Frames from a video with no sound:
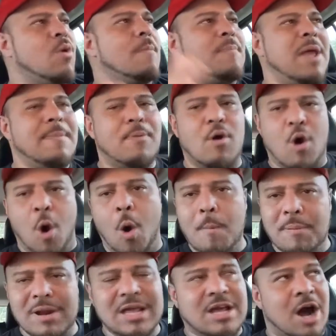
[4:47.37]
where people
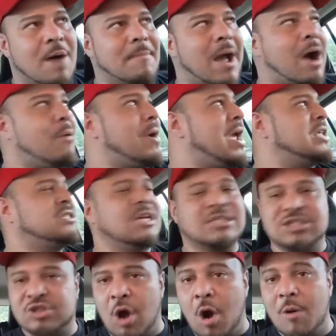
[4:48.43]
openly come out and
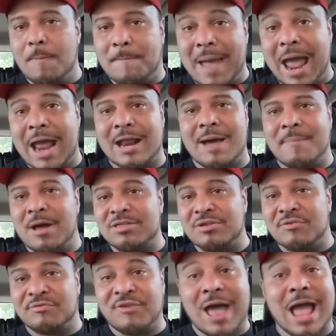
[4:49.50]
just talk bad about
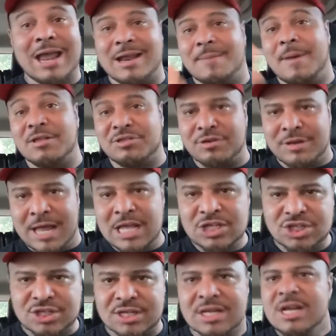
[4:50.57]
their flag and about their
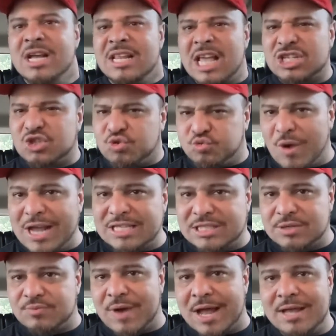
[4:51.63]
nation. That's
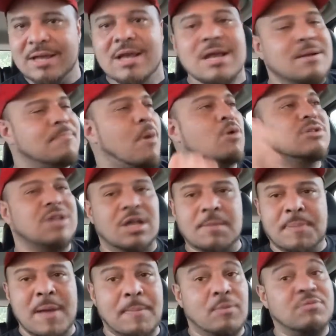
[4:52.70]
crazy, right? Most
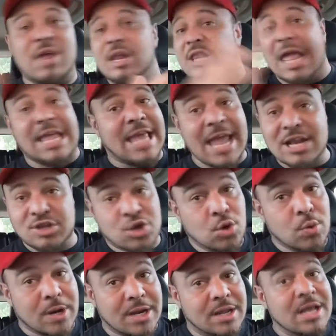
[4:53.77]
other people, they, they can't
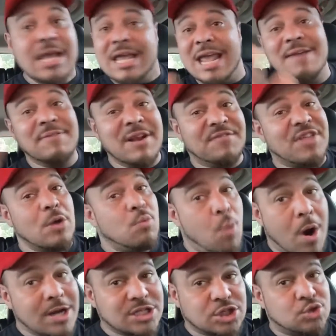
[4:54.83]
do it. Even if they
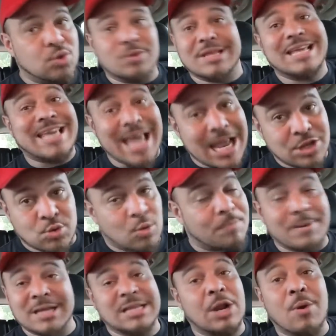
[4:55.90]
wanted to do it, they can't do it
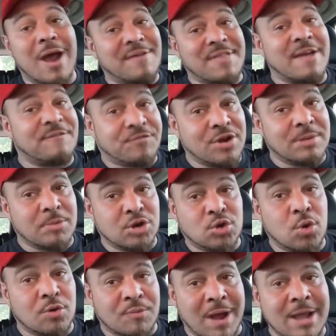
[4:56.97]
because they don't have that freedom to
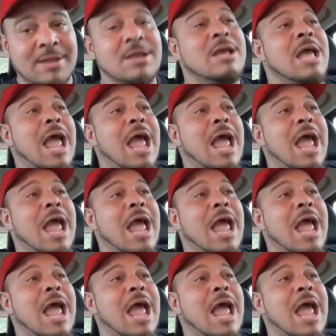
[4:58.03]
do it, right?